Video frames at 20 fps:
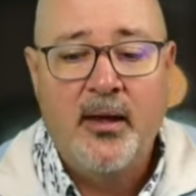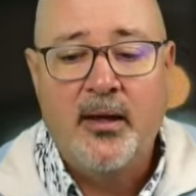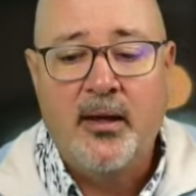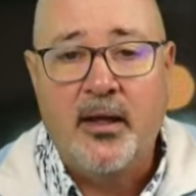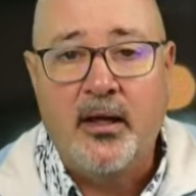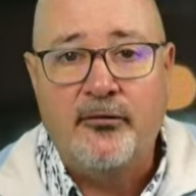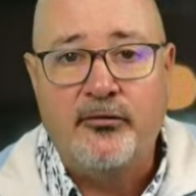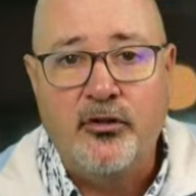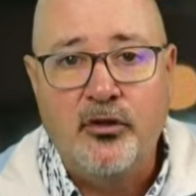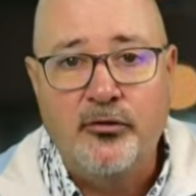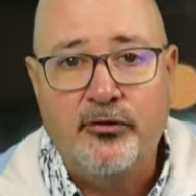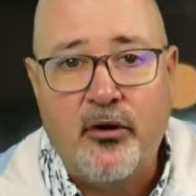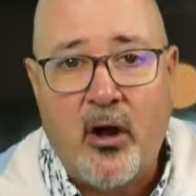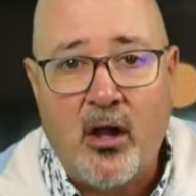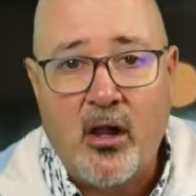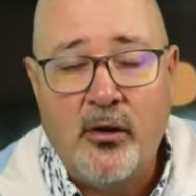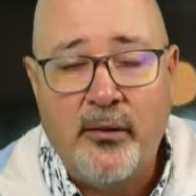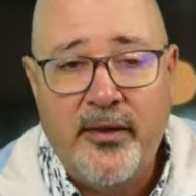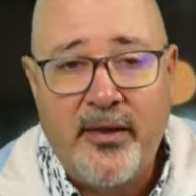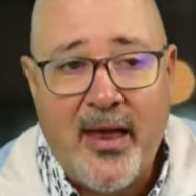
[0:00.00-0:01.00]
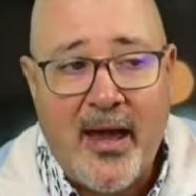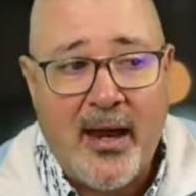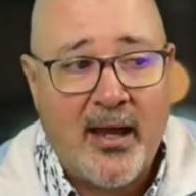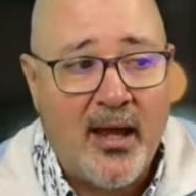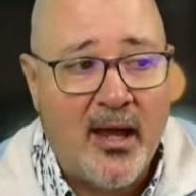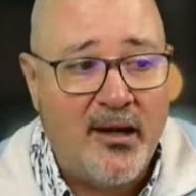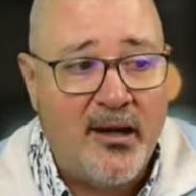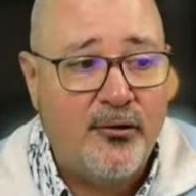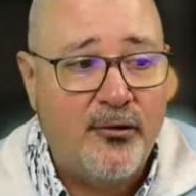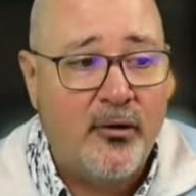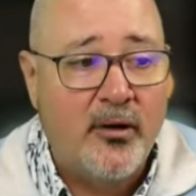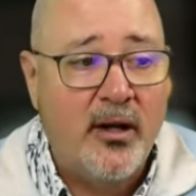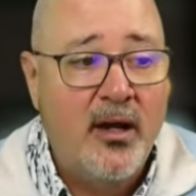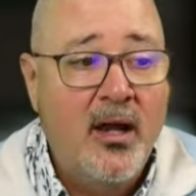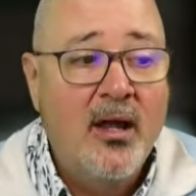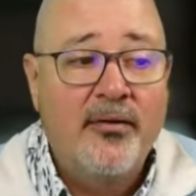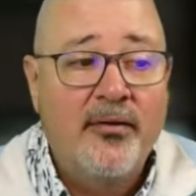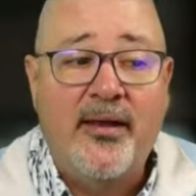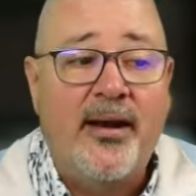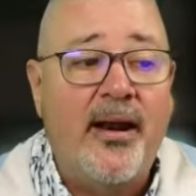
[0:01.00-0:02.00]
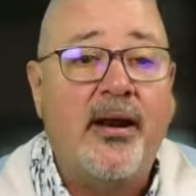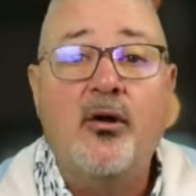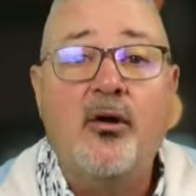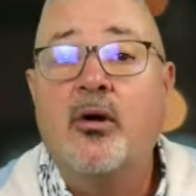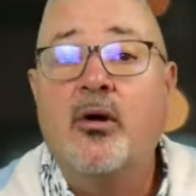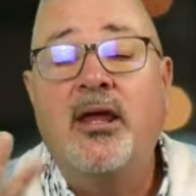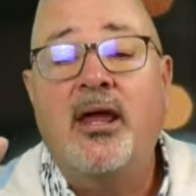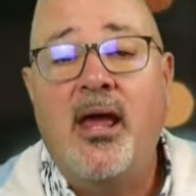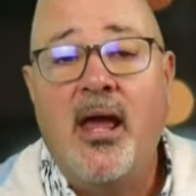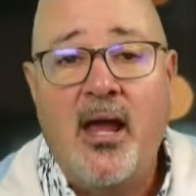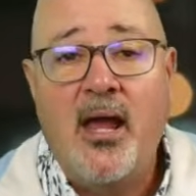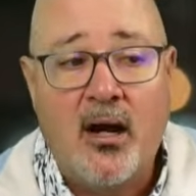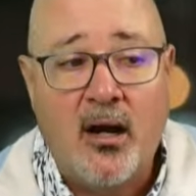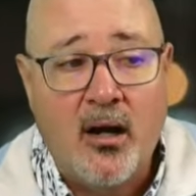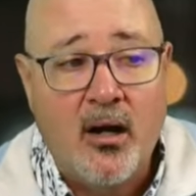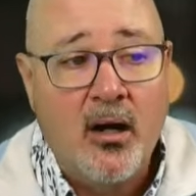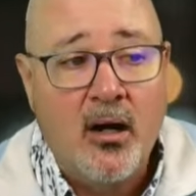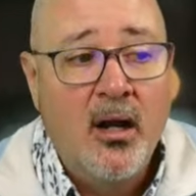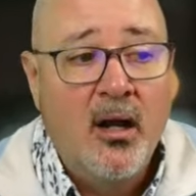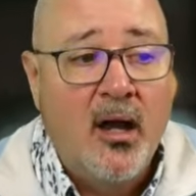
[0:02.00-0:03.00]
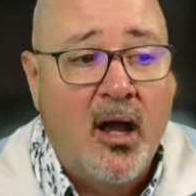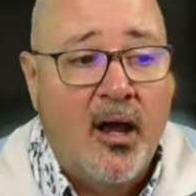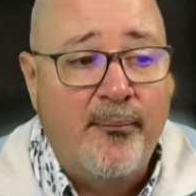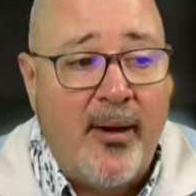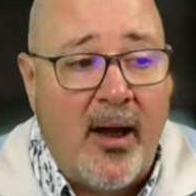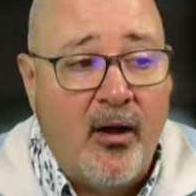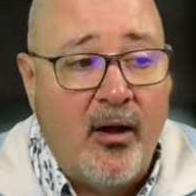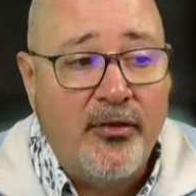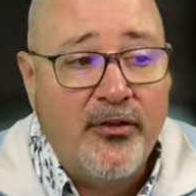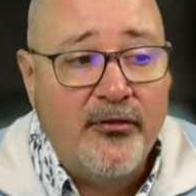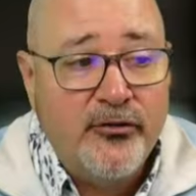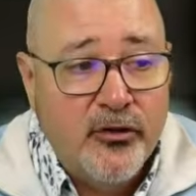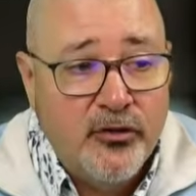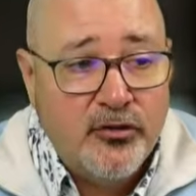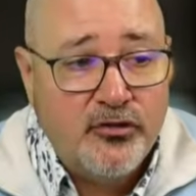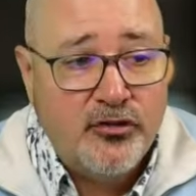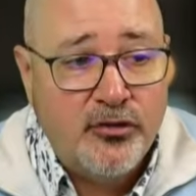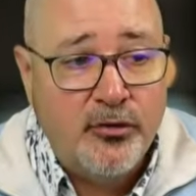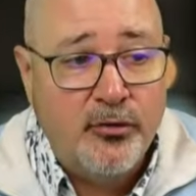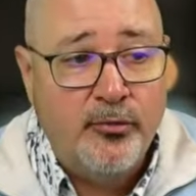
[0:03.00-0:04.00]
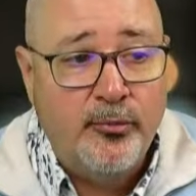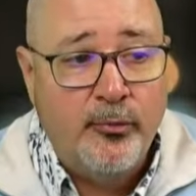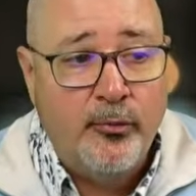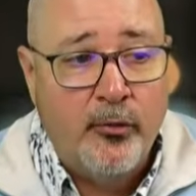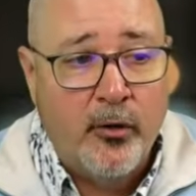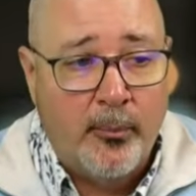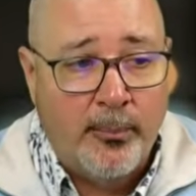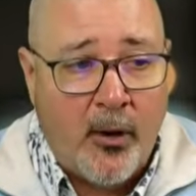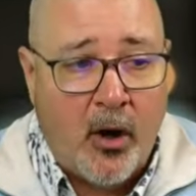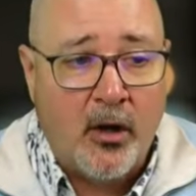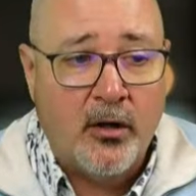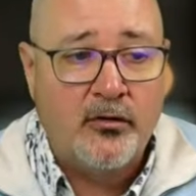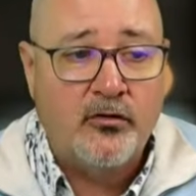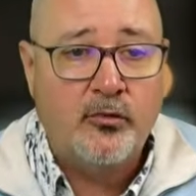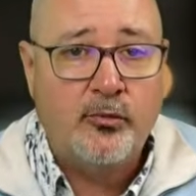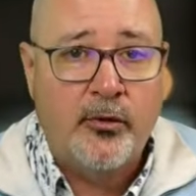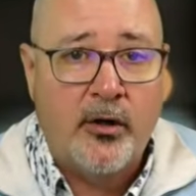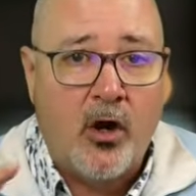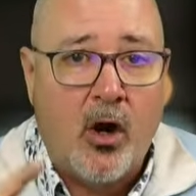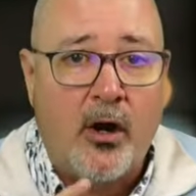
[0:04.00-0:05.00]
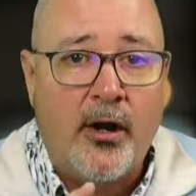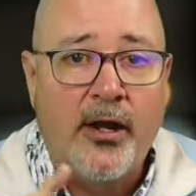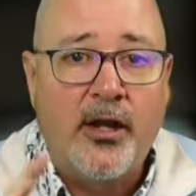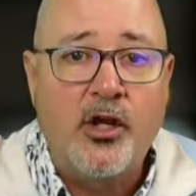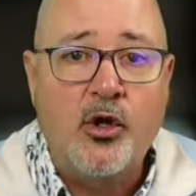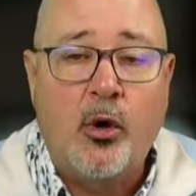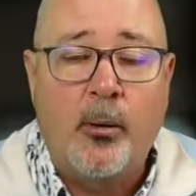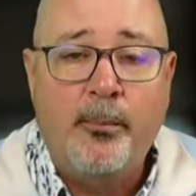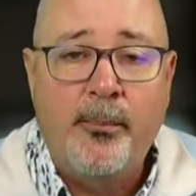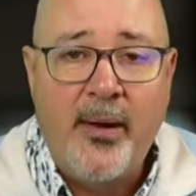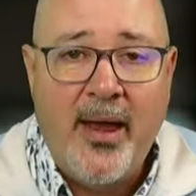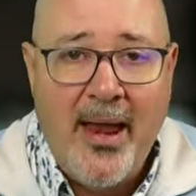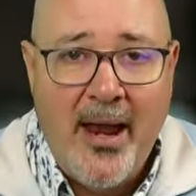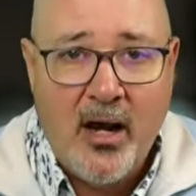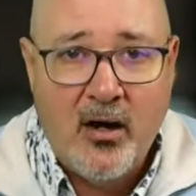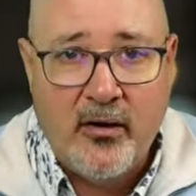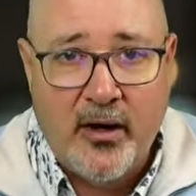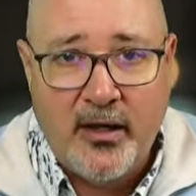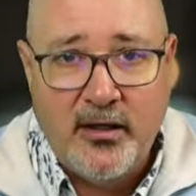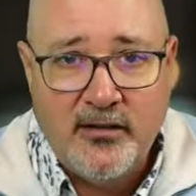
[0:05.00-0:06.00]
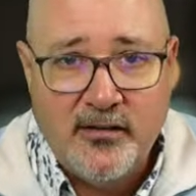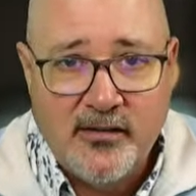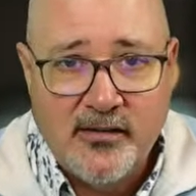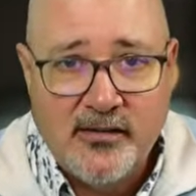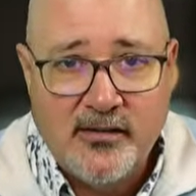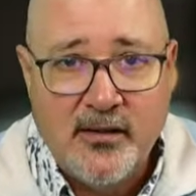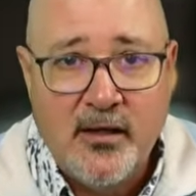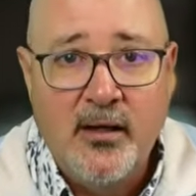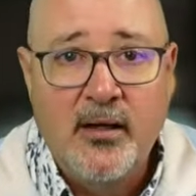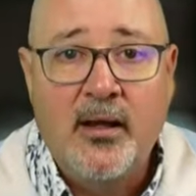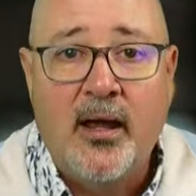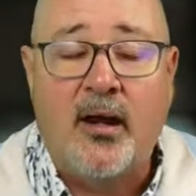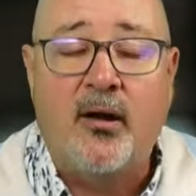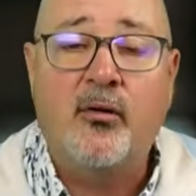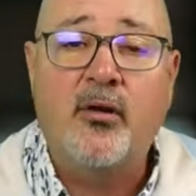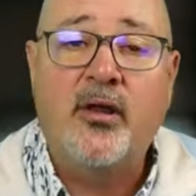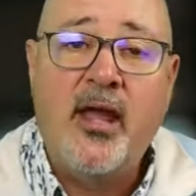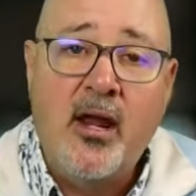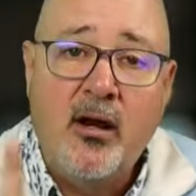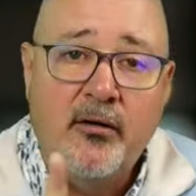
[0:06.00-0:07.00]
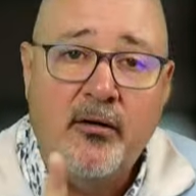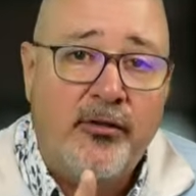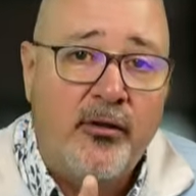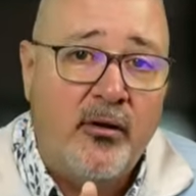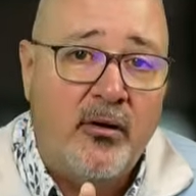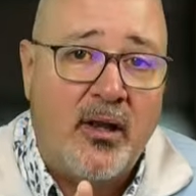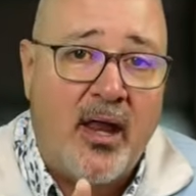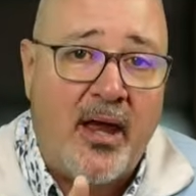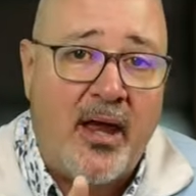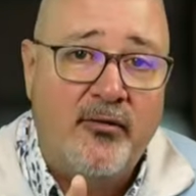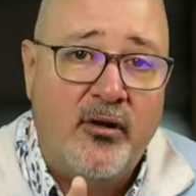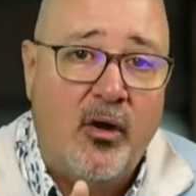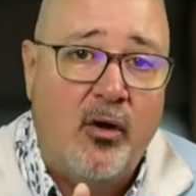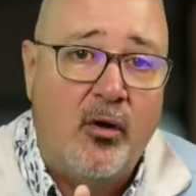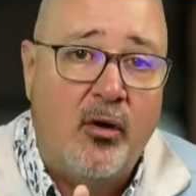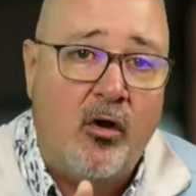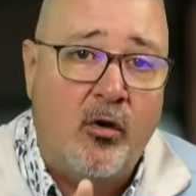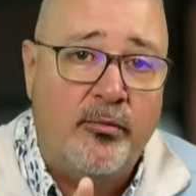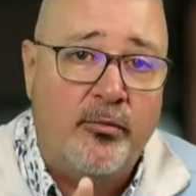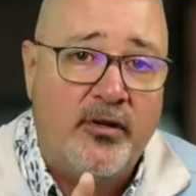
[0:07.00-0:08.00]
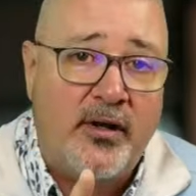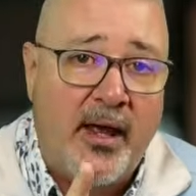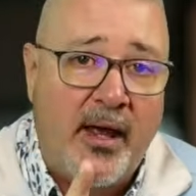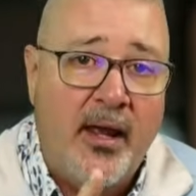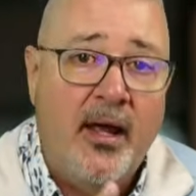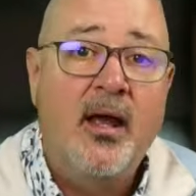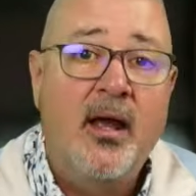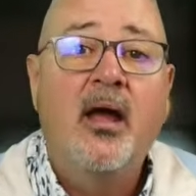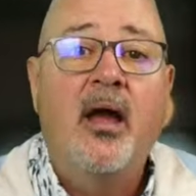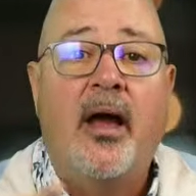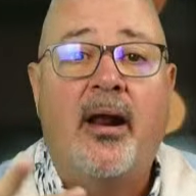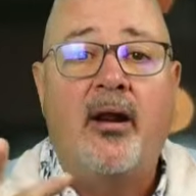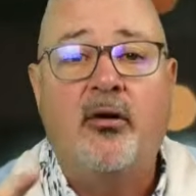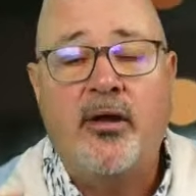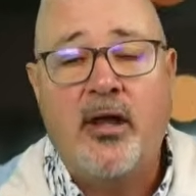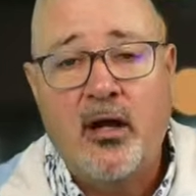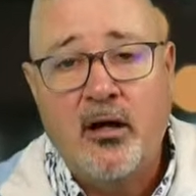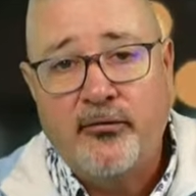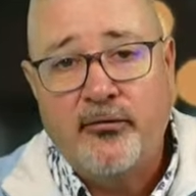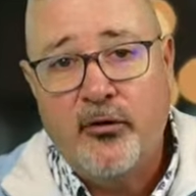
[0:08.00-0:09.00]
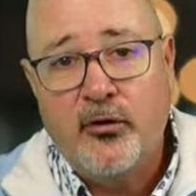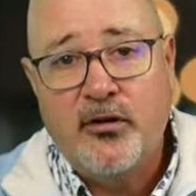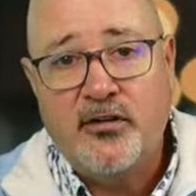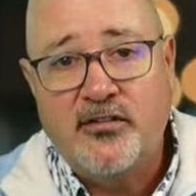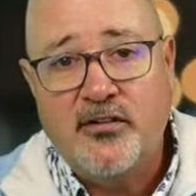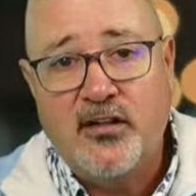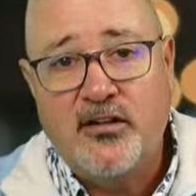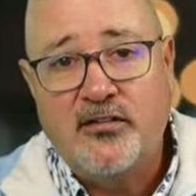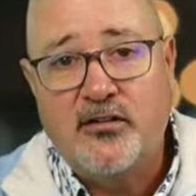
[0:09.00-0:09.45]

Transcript: If you fall in that category, then I don't care about the first 2 parts regarding your parents. I don't care if they're alive and own a home today. I don't care if they're deceased